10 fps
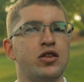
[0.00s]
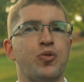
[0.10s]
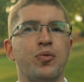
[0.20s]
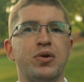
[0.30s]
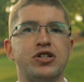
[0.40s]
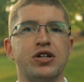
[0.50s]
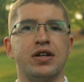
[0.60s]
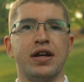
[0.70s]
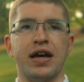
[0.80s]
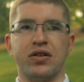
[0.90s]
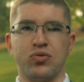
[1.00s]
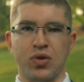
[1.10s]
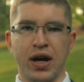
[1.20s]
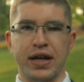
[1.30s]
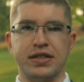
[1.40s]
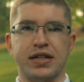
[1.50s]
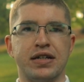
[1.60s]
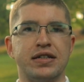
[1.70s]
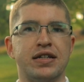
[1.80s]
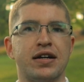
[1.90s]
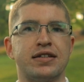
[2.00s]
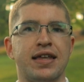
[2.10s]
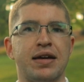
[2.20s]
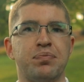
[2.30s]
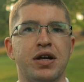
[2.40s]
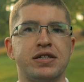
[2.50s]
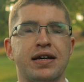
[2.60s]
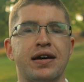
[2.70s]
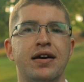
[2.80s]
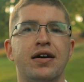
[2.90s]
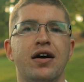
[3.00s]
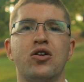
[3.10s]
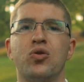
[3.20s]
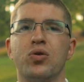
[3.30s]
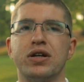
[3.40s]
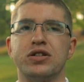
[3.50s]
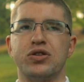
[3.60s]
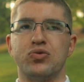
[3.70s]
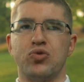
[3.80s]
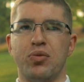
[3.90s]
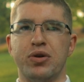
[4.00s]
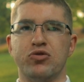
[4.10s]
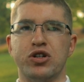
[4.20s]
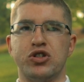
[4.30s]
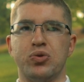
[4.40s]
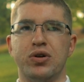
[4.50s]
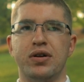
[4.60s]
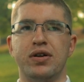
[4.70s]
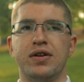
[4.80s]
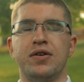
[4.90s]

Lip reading: the permission and right to conduct that blessing according to the Roman ritual.